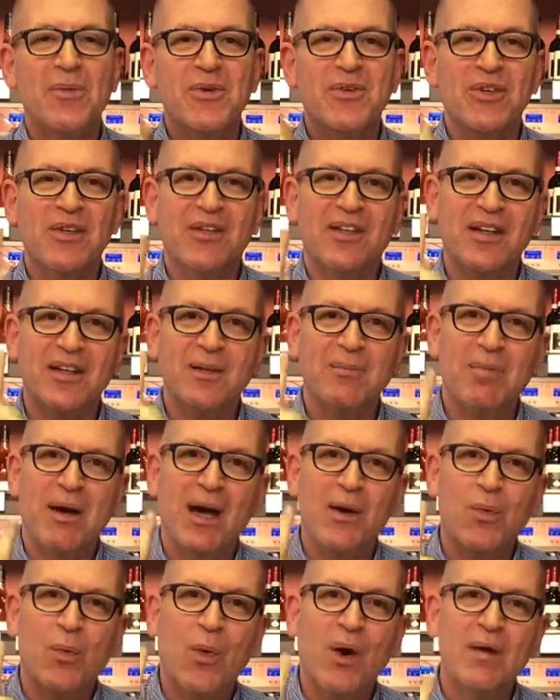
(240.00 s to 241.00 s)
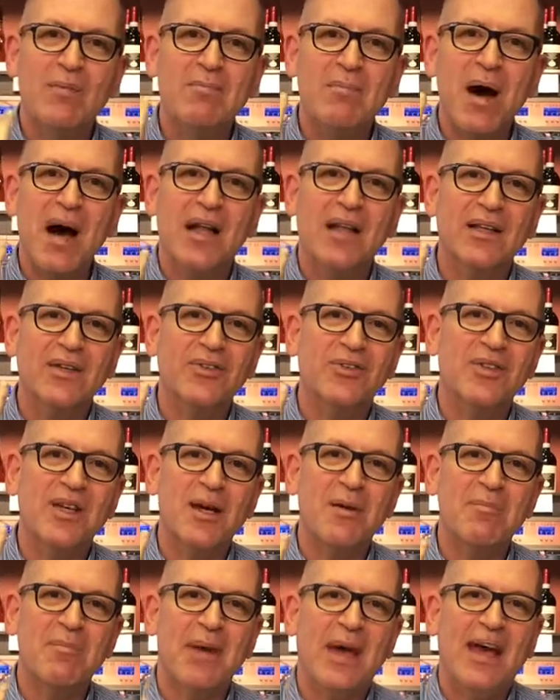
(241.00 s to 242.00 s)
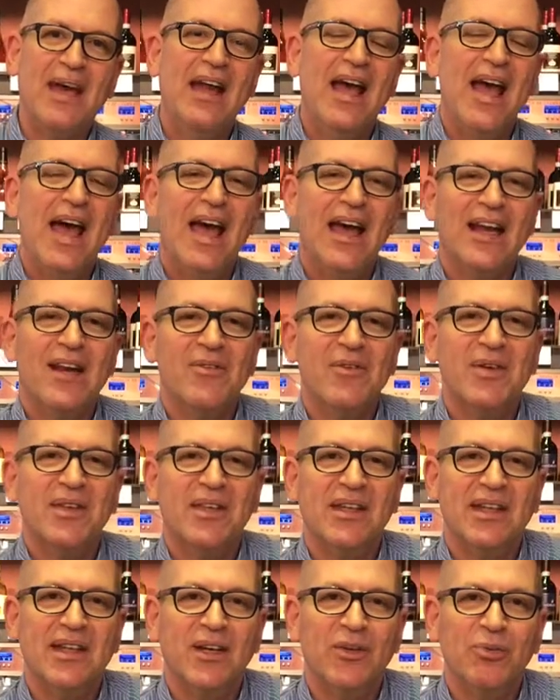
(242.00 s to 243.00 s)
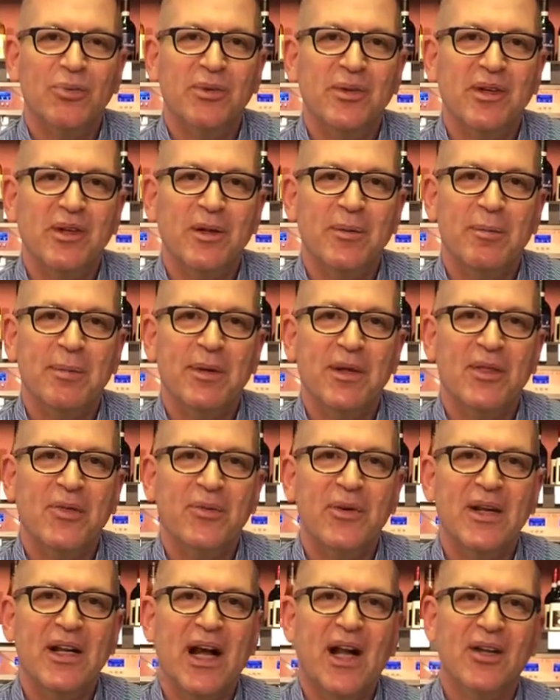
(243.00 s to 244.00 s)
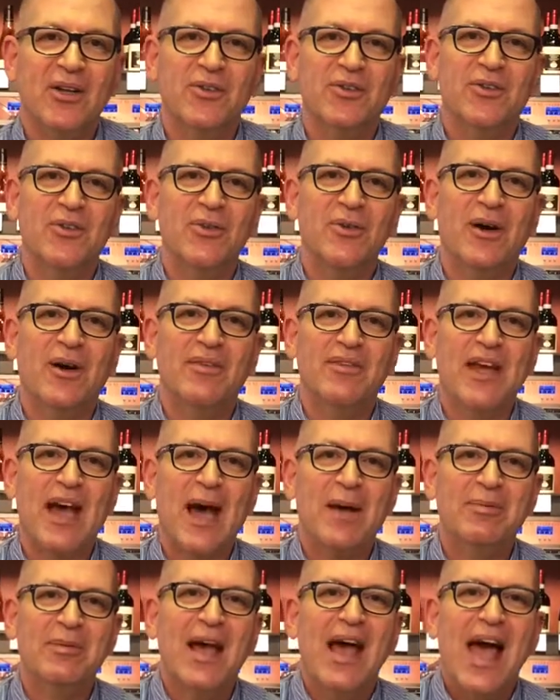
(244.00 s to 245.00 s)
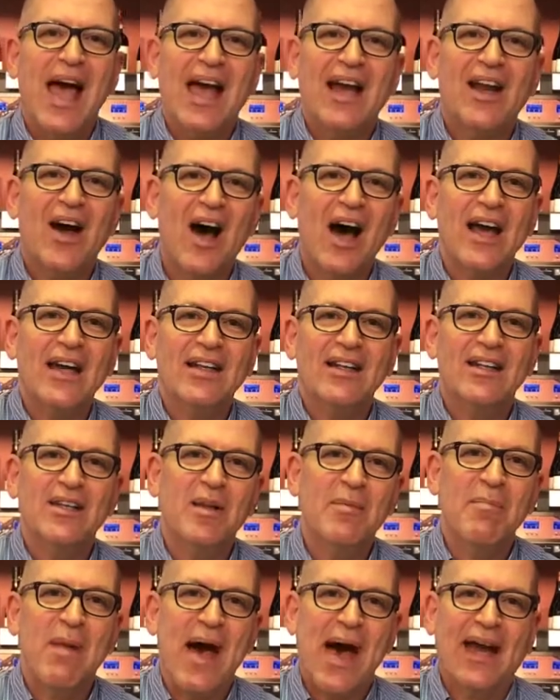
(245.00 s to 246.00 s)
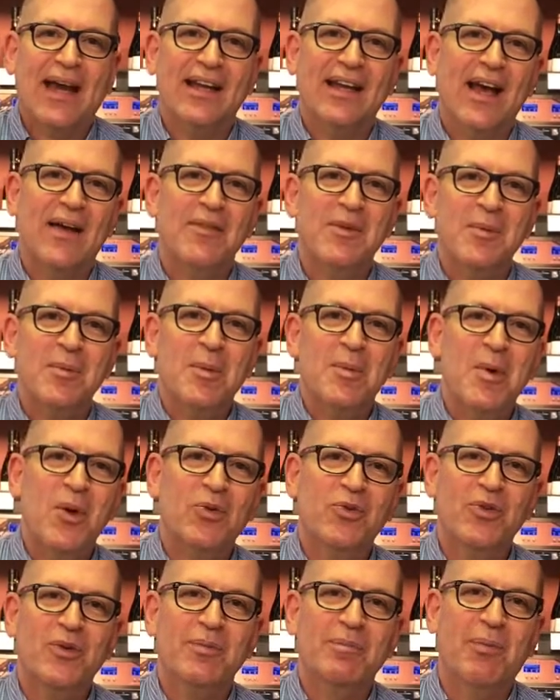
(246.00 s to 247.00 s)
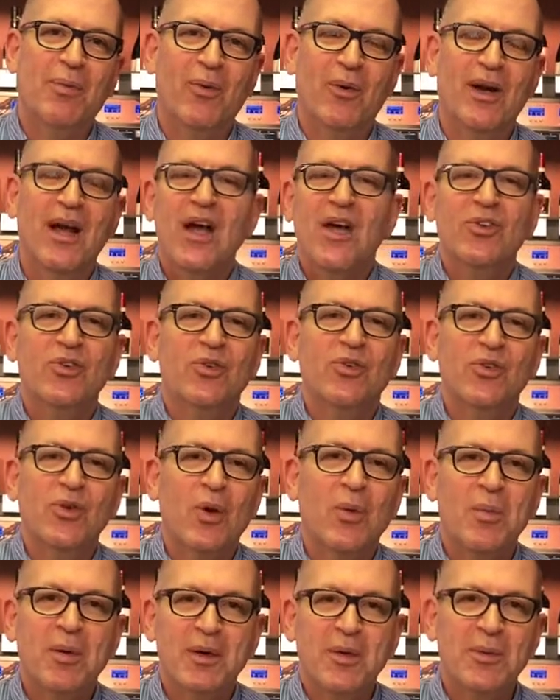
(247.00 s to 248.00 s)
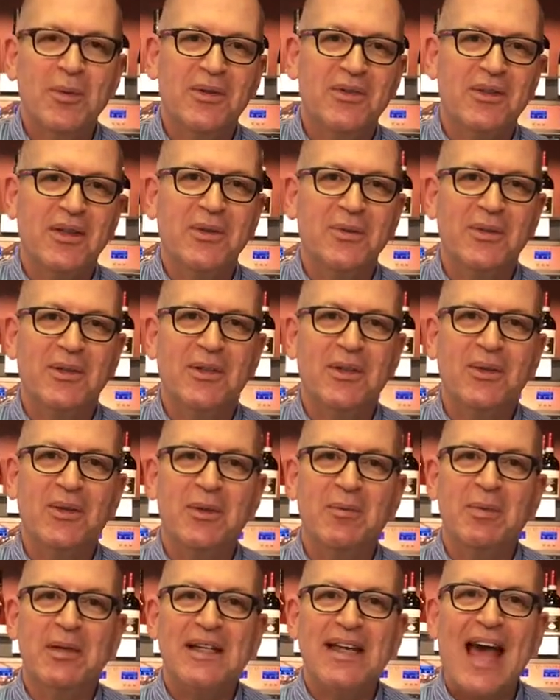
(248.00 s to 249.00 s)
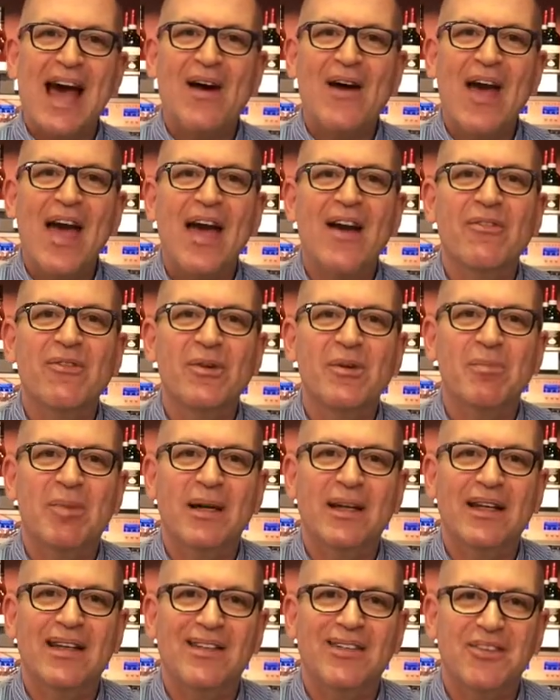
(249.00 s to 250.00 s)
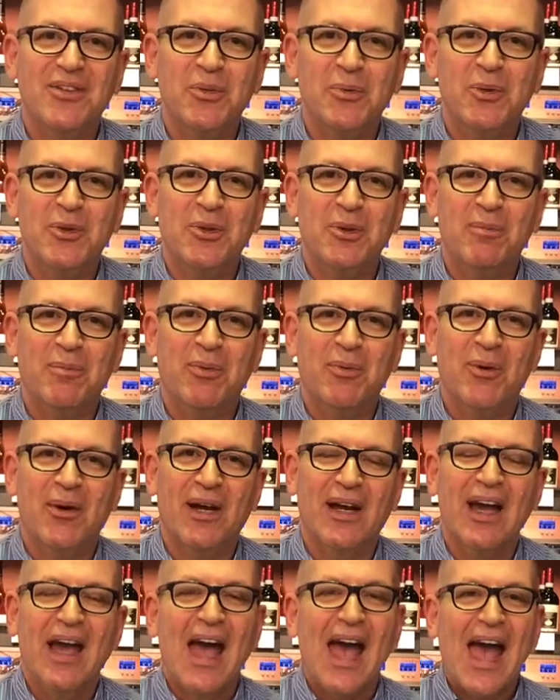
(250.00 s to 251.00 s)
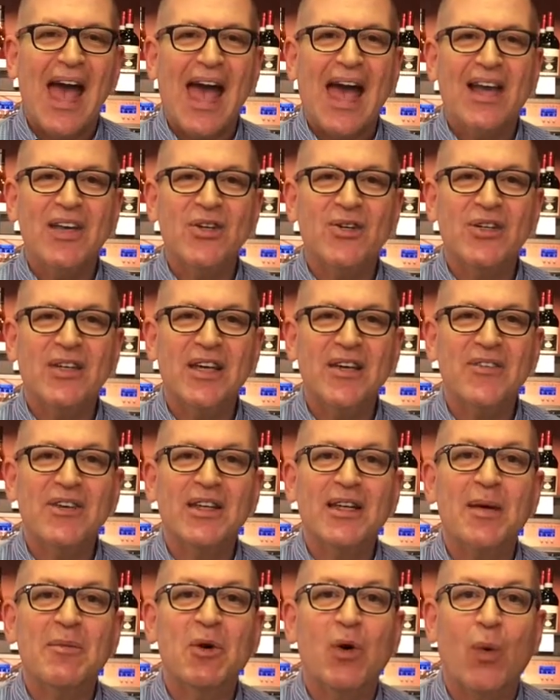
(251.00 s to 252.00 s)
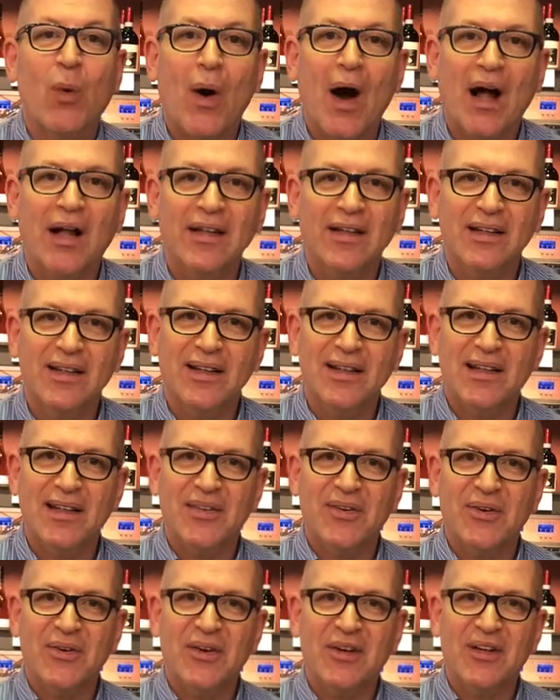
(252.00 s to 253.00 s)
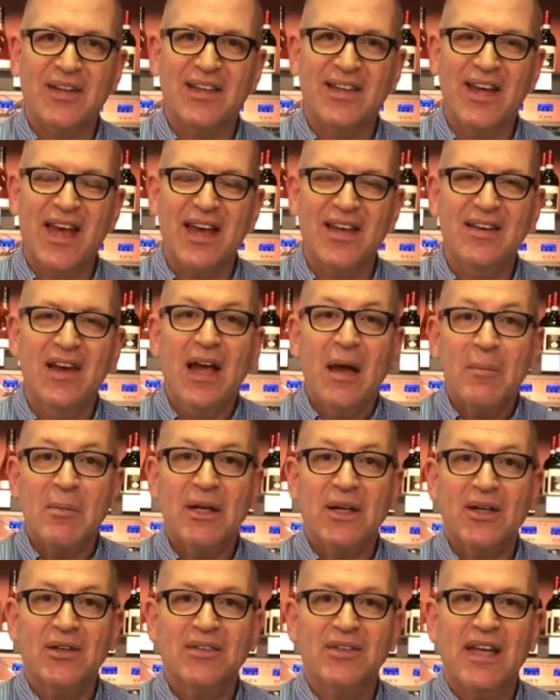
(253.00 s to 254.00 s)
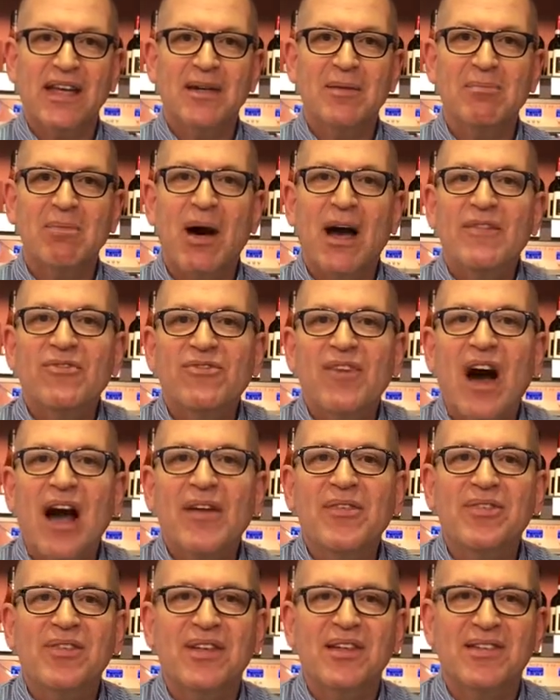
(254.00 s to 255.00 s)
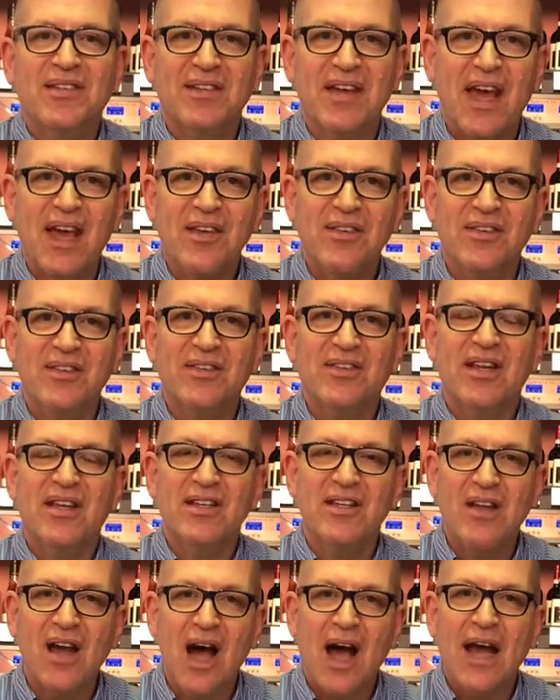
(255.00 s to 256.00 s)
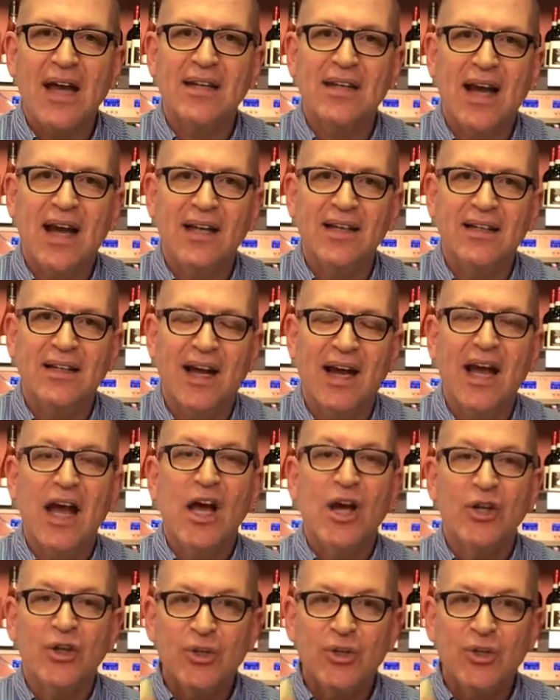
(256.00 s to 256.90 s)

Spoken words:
were just going to buy one bottle of champagne and everything else was going to be $3 screw-off caps and hide it in the back and have the mimosas poured so nobody would see what you're doing. But now everybody can see what you're pouring, and you're giving them quality that they're going to take because they can buy 5, 6 cases at $9.99.